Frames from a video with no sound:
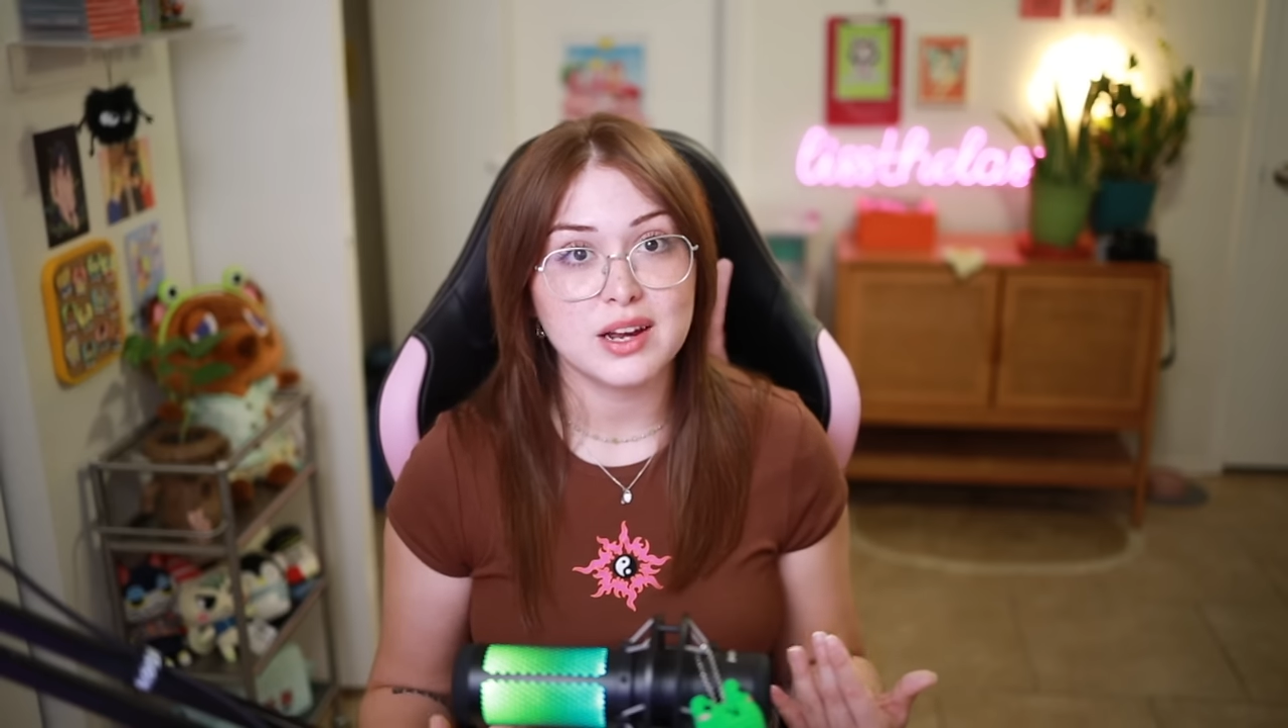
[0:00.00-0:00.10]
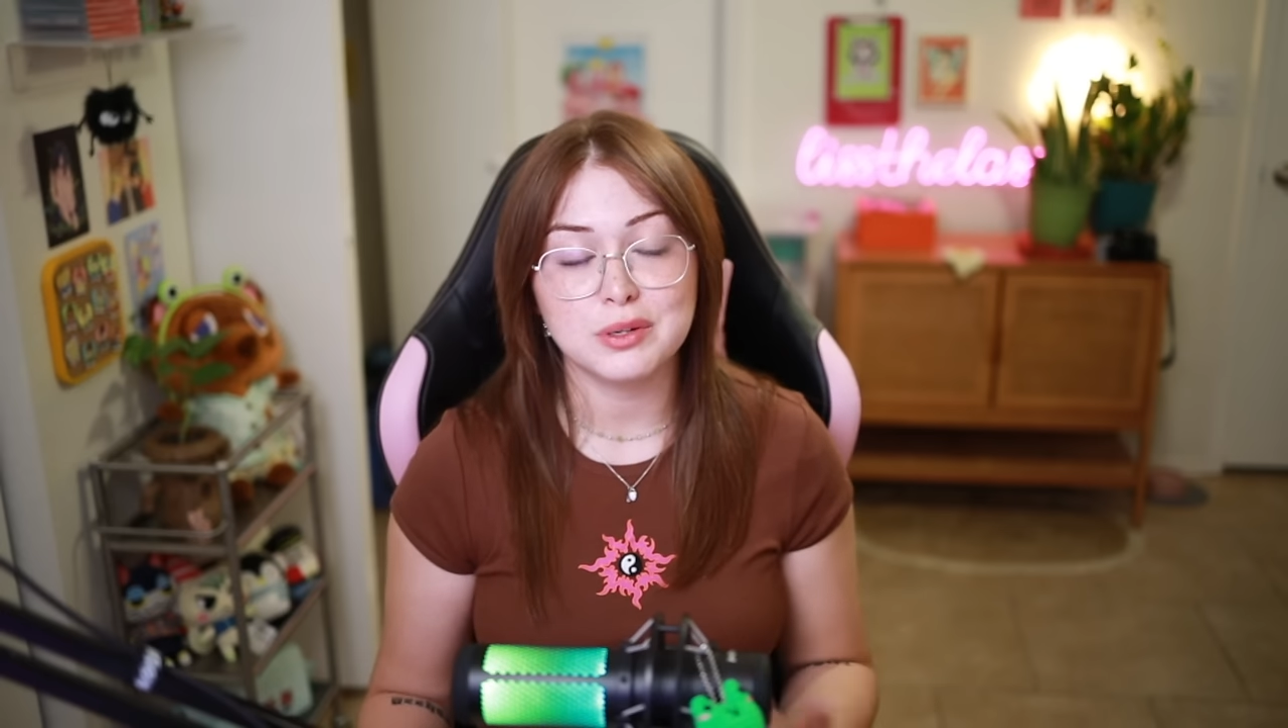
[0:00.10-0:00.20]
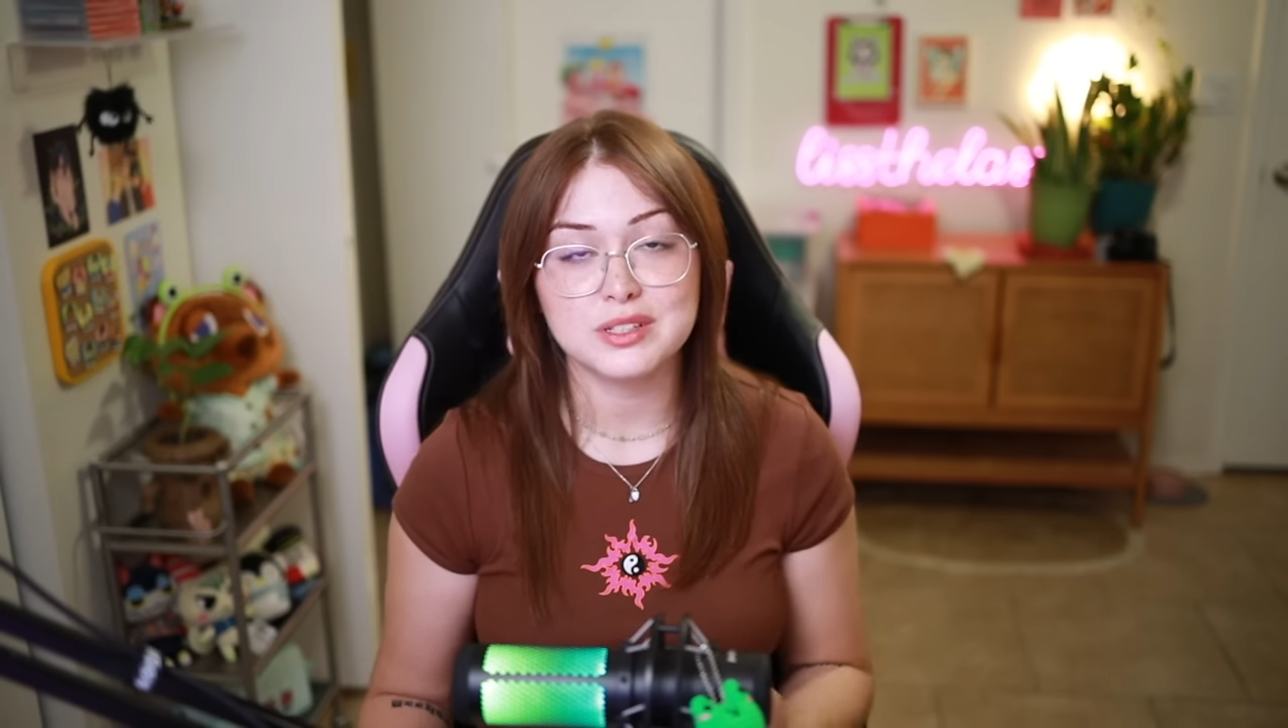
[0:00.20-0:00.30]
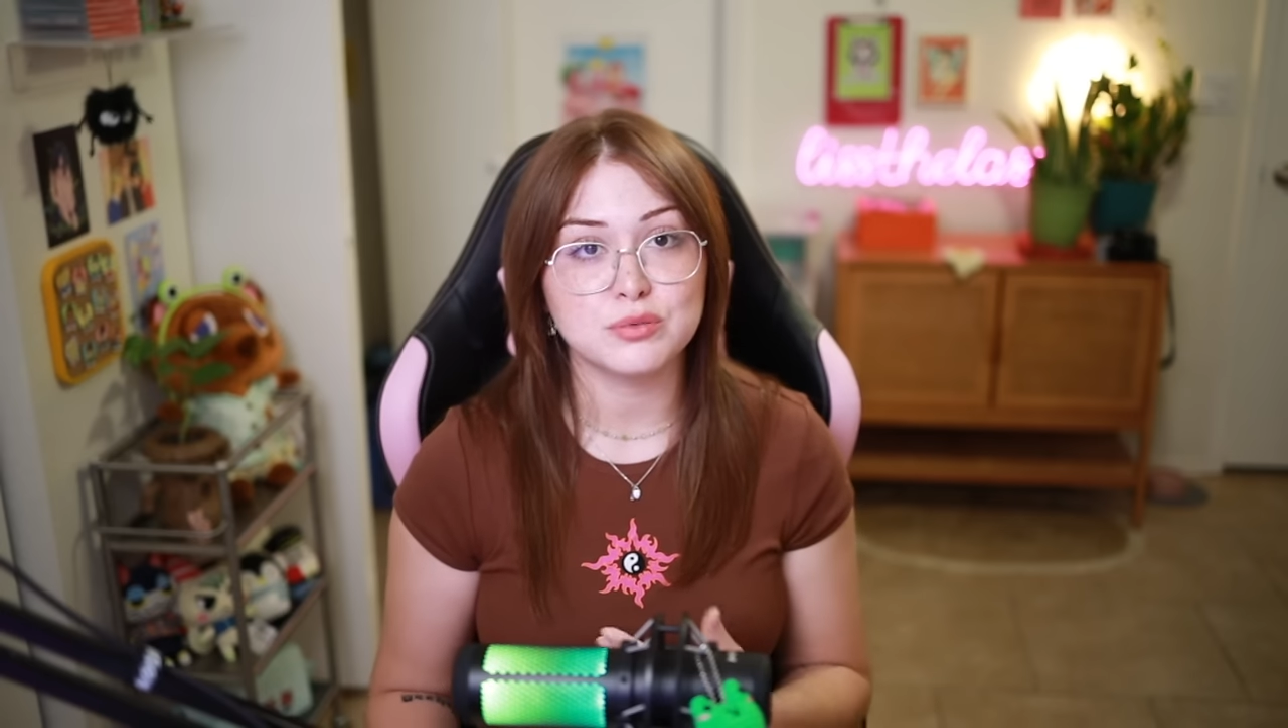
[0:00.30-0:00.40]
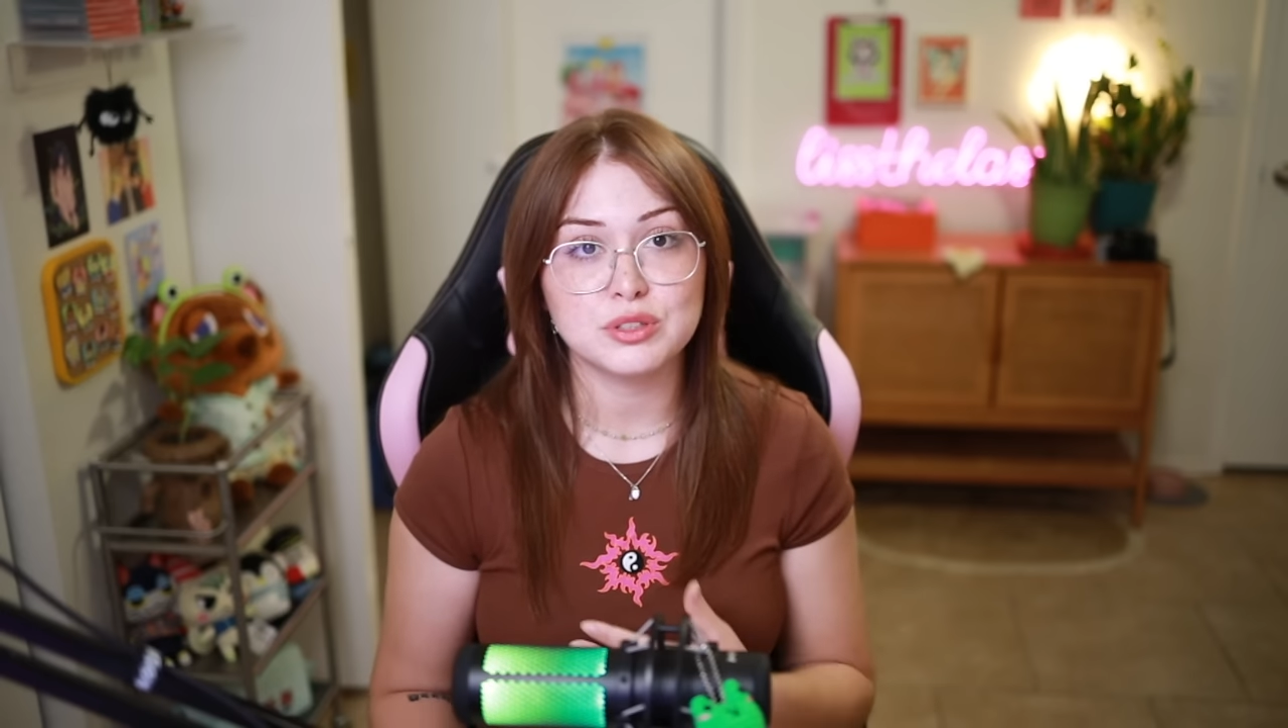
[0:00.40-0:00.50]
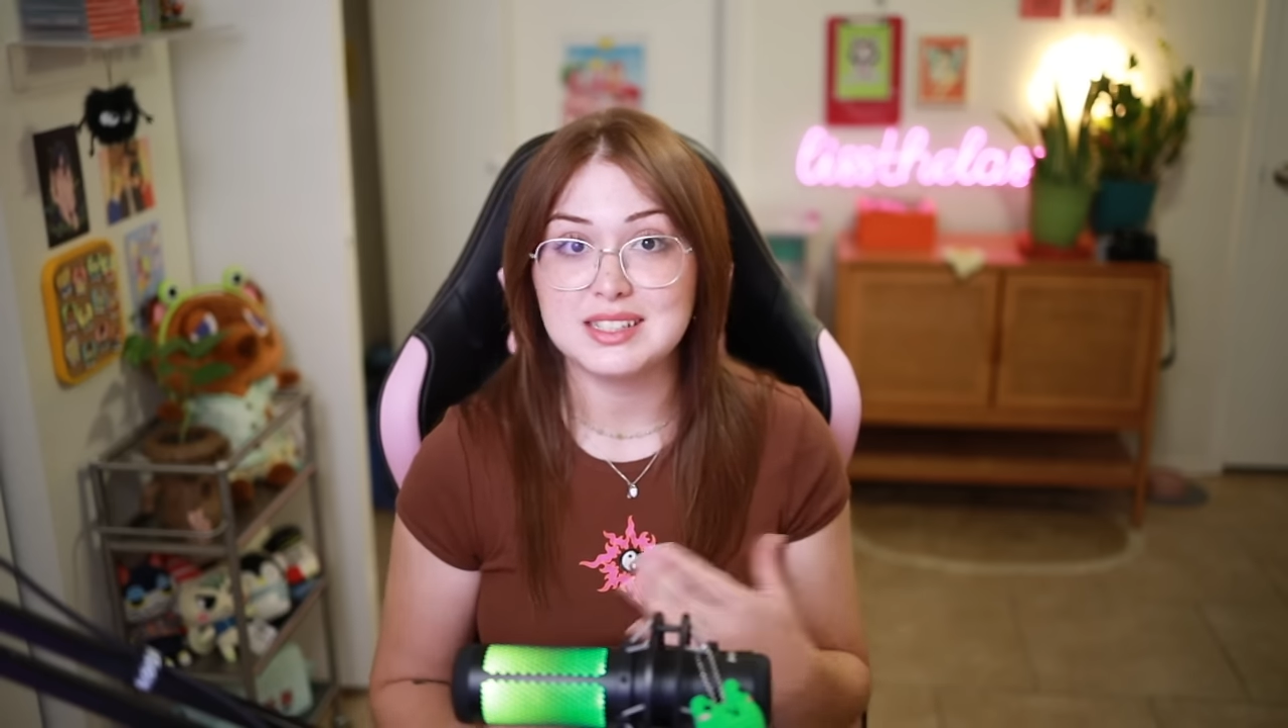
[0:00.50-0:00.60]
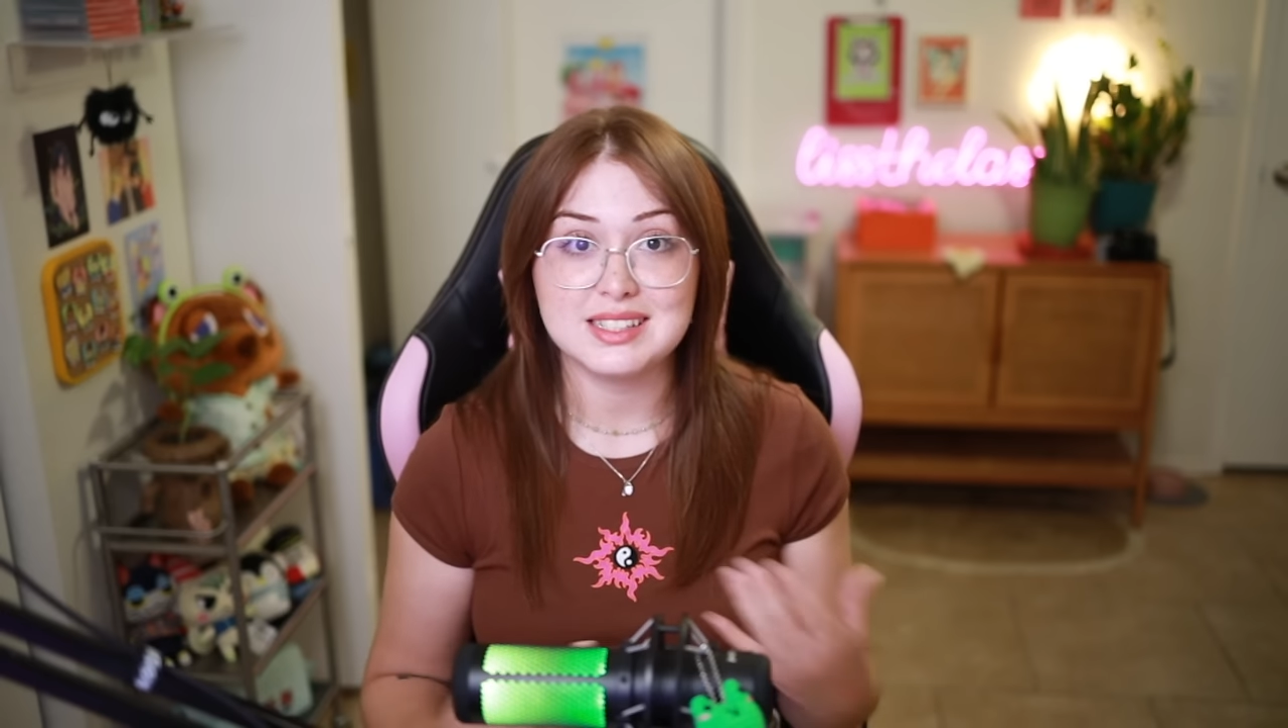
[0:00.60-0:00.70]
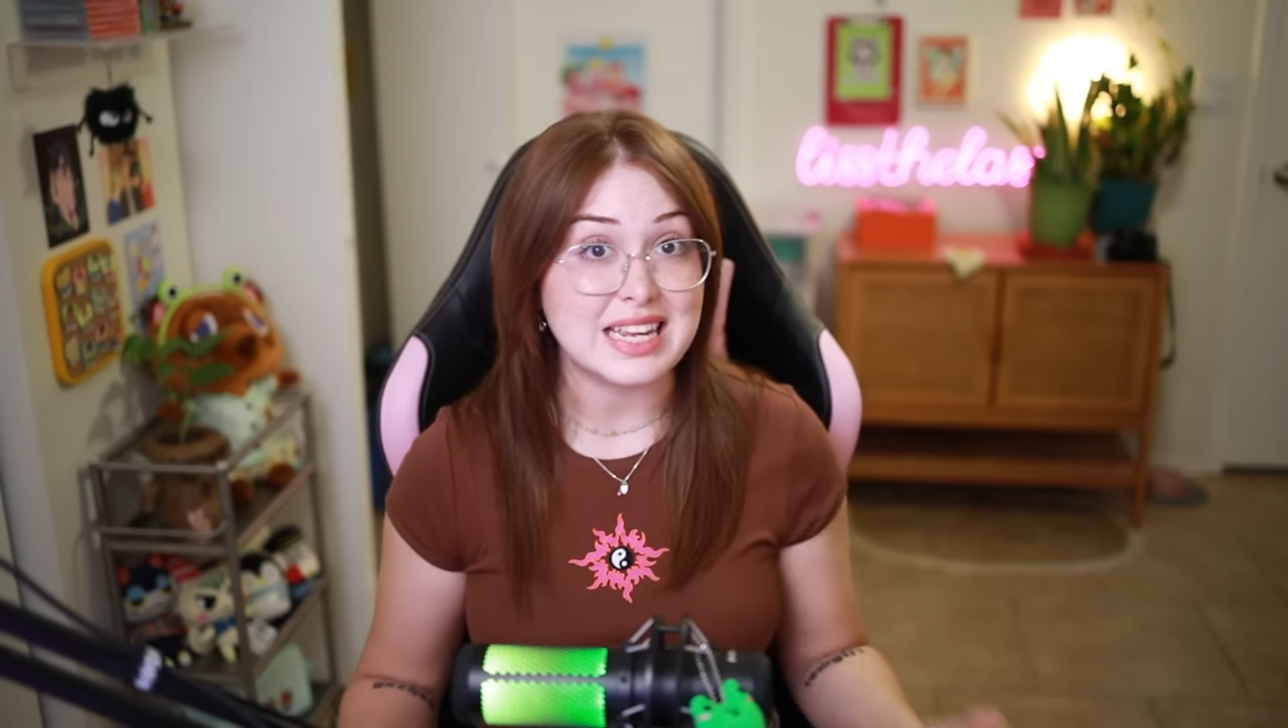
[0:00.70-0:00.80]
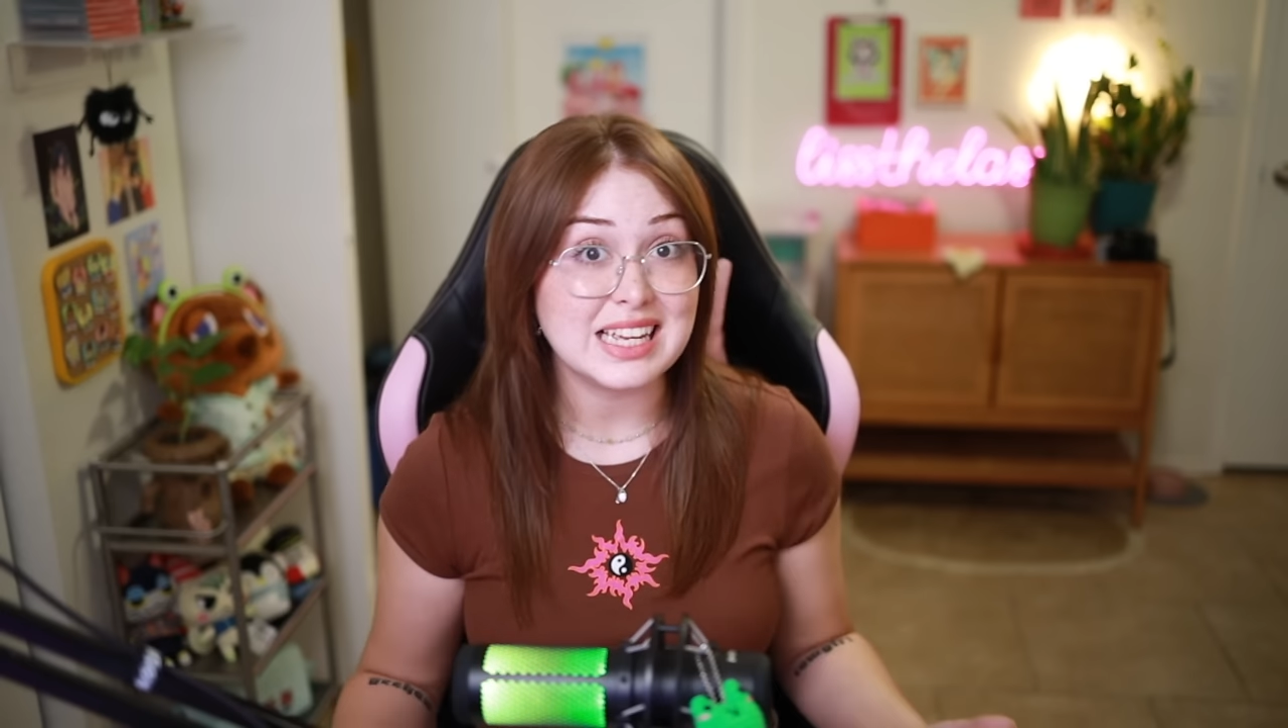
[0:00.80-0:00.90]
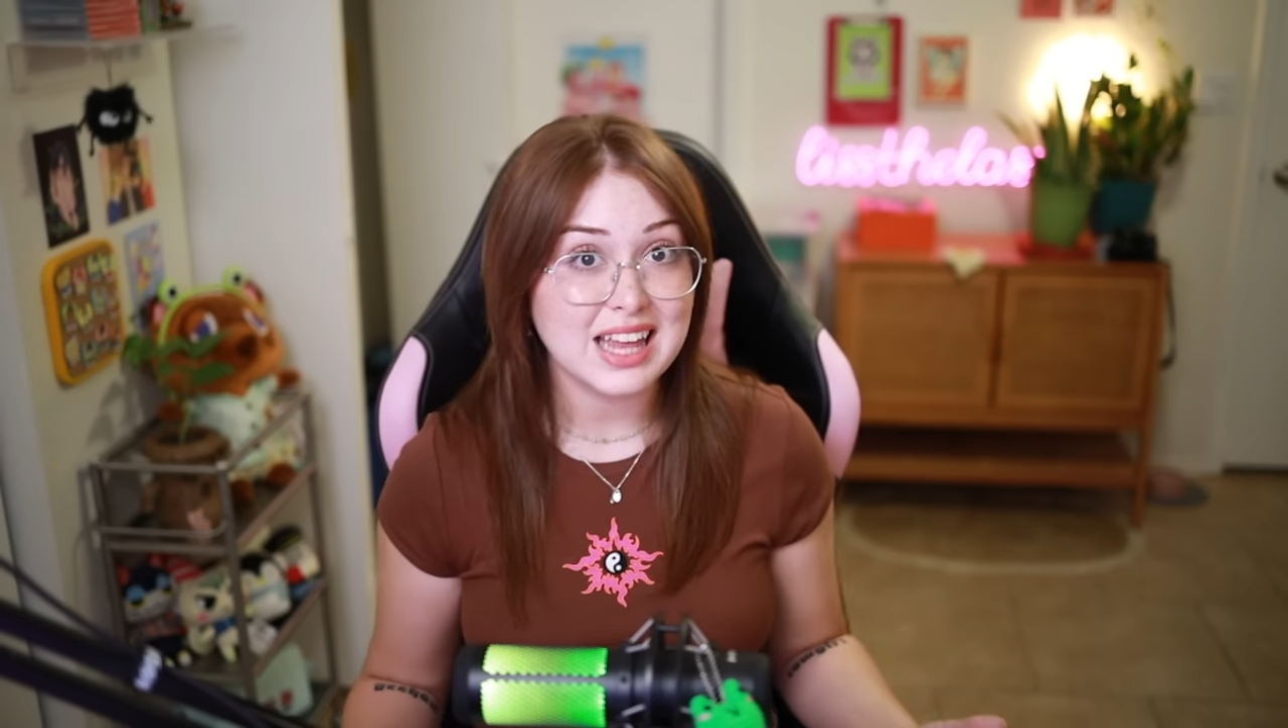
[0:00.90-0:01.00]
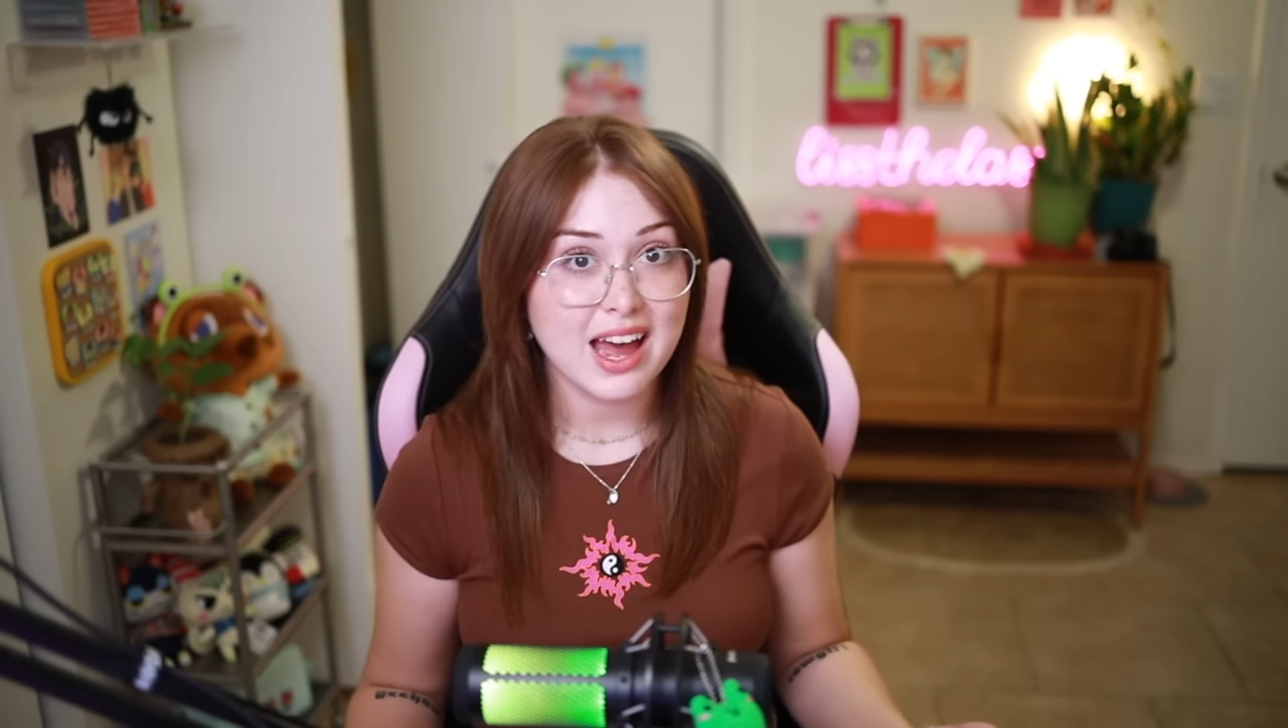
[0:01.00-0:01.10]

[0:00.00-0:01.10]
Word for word: wasn't really seeing